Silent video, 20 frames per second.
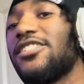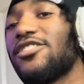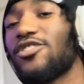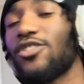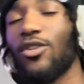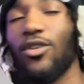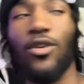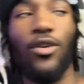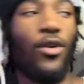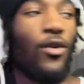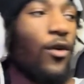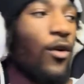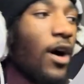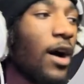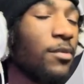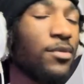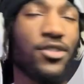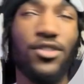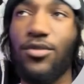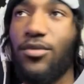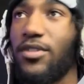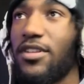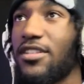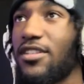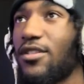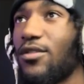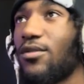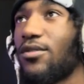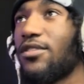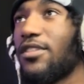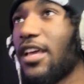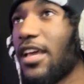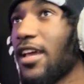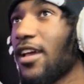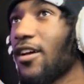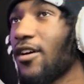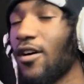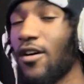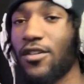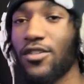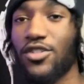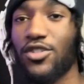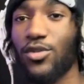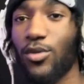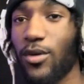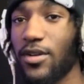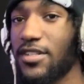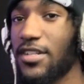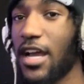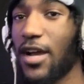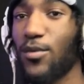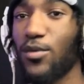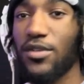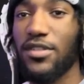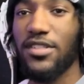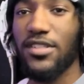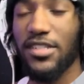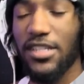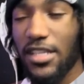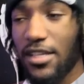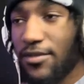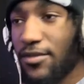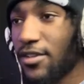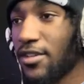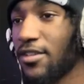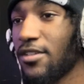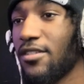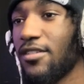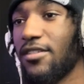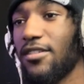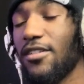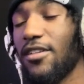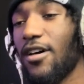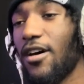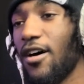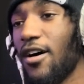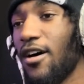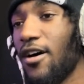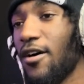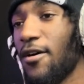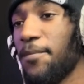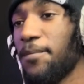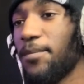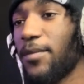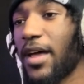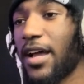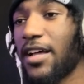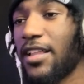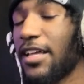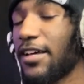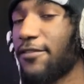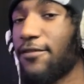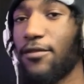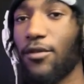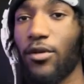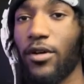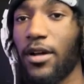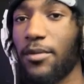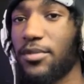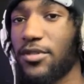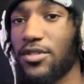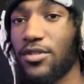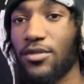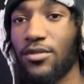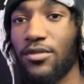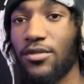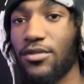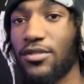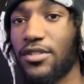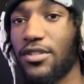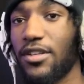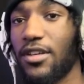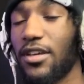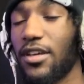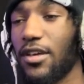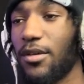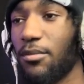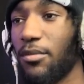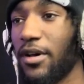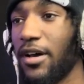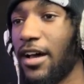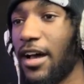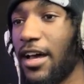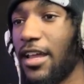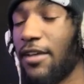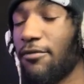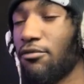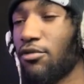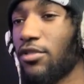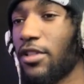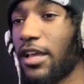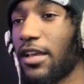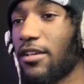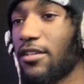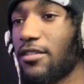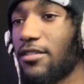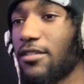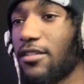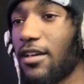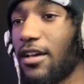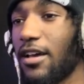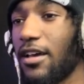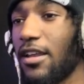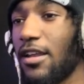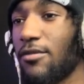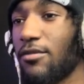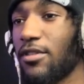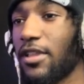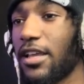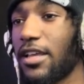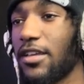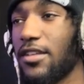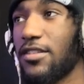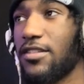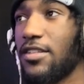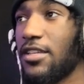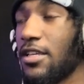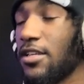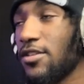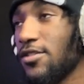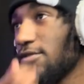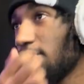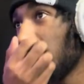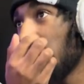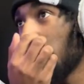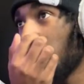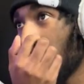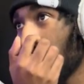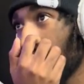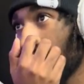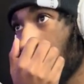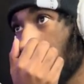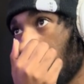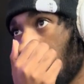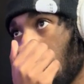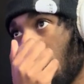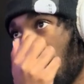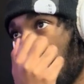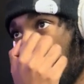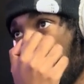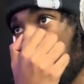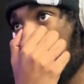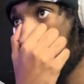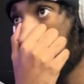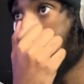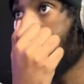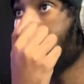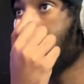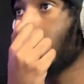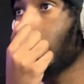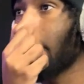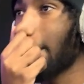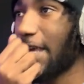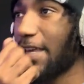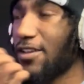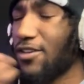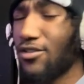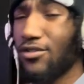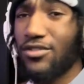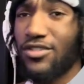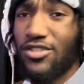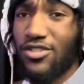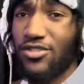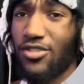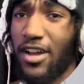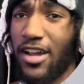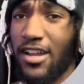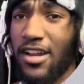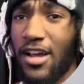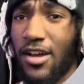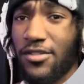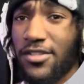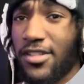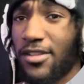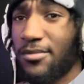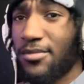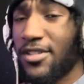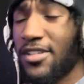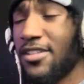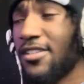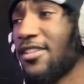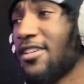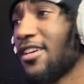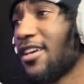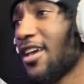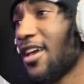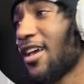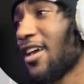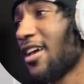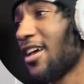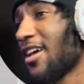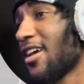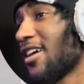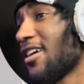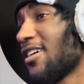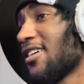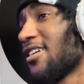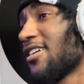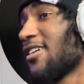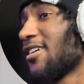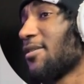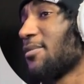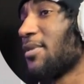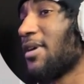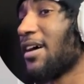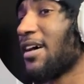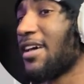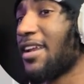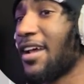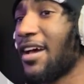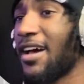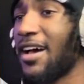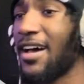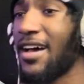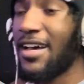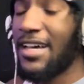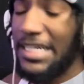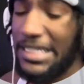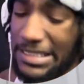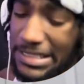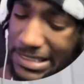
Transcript: so I was doing this little thing called Story Time with Stephen. Um, I got like four episodes, but I never like I never like continued it. Um, you know, just trying out something. But uh